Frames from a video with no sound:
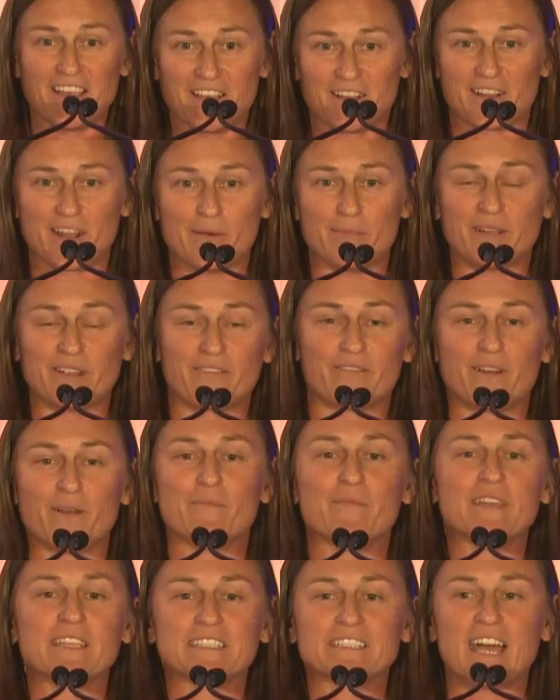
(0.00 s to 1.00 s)
coming from
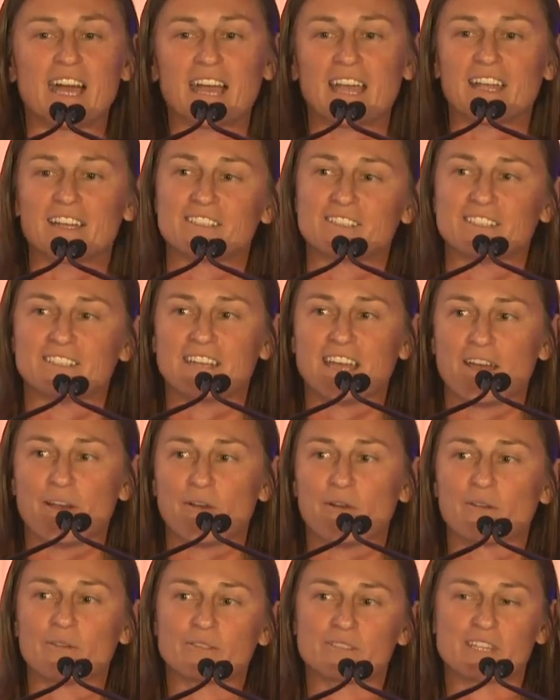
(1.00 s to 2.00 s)
this high to
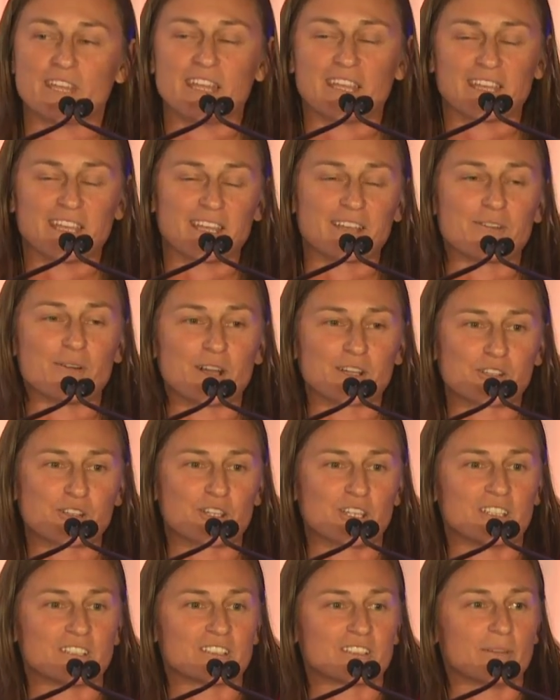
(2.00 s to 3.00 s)
now taking
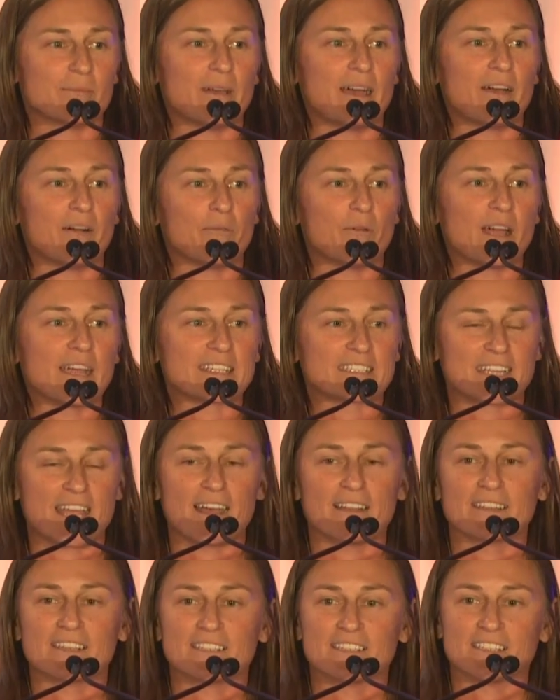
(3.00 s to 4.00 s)
questions about why
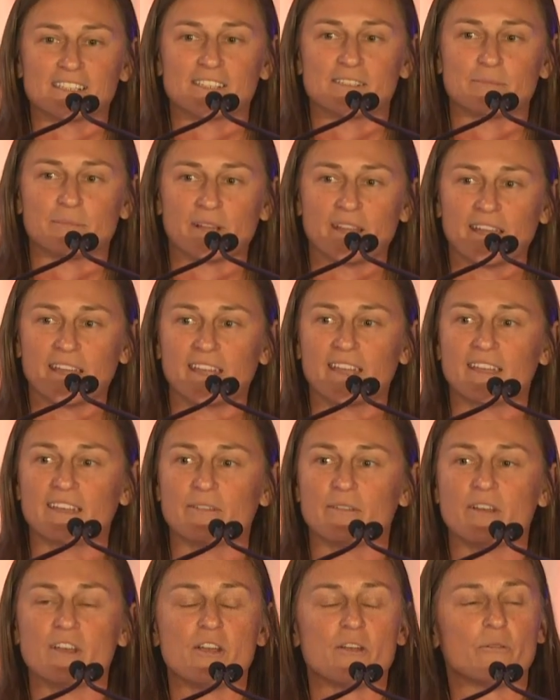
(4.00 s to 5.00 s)
Sally didn't
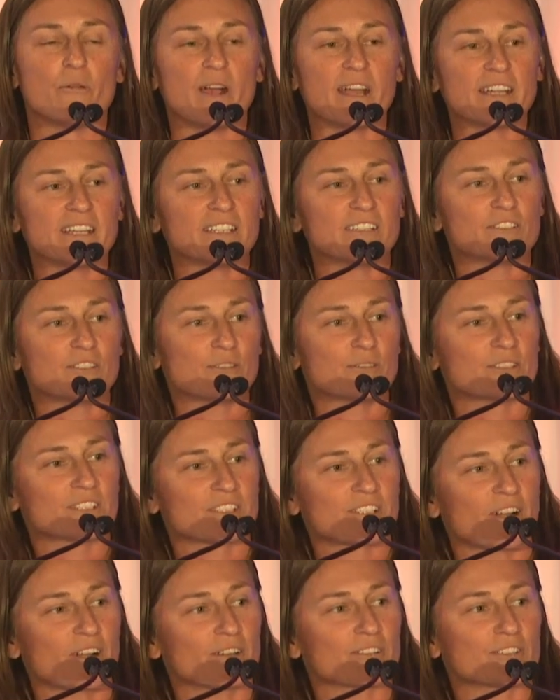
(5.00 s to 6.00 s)
play, why didn't you
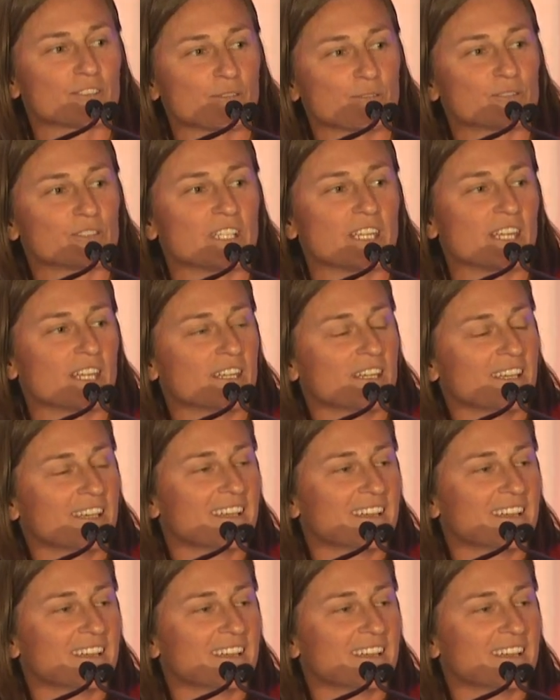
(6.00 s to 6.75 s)
start Susie?